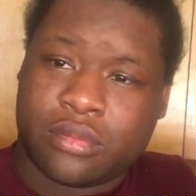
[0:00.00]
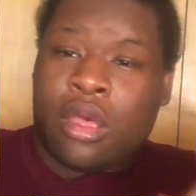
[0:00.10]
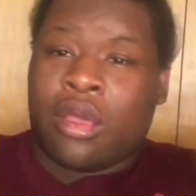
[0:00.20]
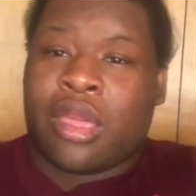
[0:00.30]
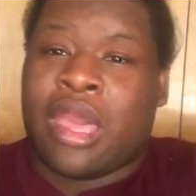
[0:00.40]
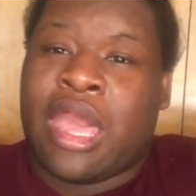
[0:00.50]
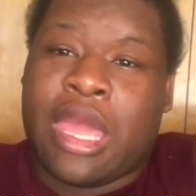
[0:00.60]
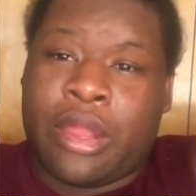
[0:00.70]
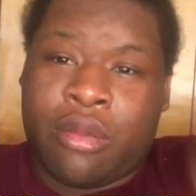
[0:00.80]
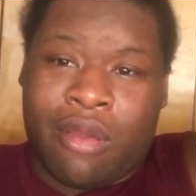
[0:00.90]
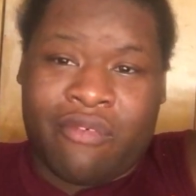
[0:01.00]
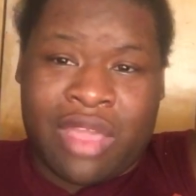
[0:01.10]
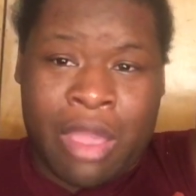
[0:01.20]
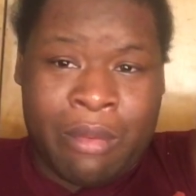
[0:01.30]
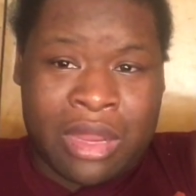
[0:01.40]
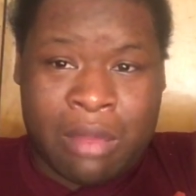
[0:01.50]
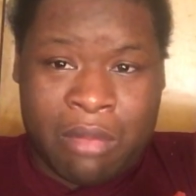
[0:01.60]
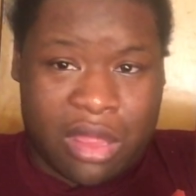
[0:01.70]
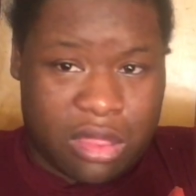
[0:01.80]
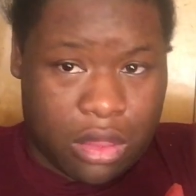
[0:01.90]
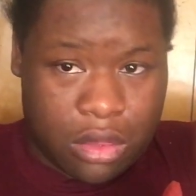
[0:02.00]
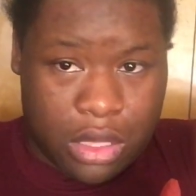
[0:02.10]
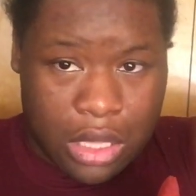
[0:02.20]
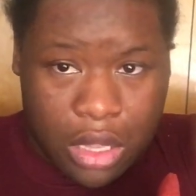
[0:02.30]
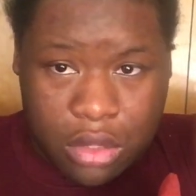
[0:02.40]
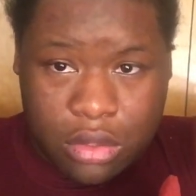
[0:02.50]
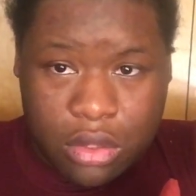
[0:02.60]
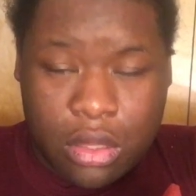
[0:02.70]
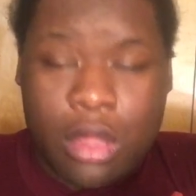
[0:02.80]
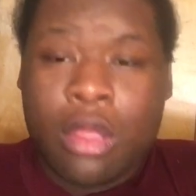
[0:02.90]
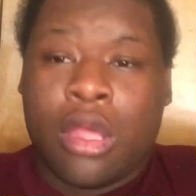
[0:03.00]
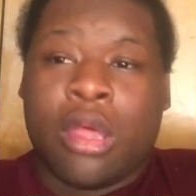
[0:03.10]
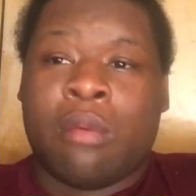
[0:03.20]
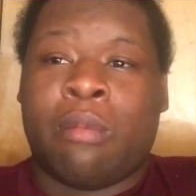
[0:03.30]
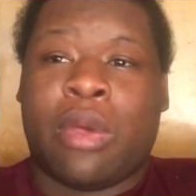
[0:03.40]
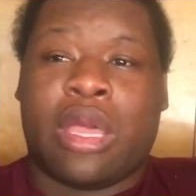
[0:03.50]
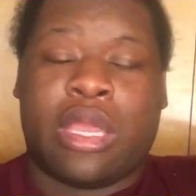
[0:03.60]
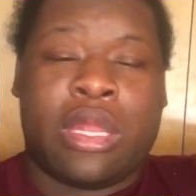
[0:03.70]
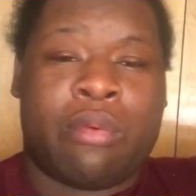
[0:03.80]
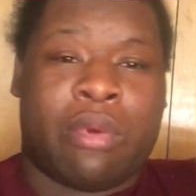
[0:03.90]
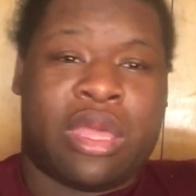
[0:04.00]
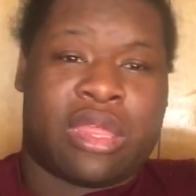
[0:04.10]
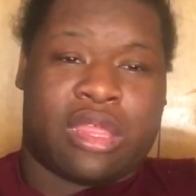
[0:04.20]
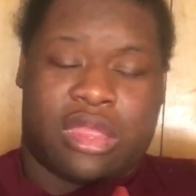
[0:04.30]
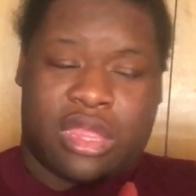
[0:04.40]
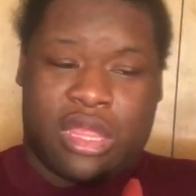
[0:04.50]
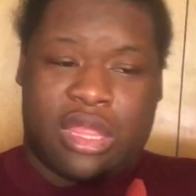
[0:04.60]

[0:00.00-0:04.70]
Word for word: okay, I had to go off camera to get myself together. But anyways,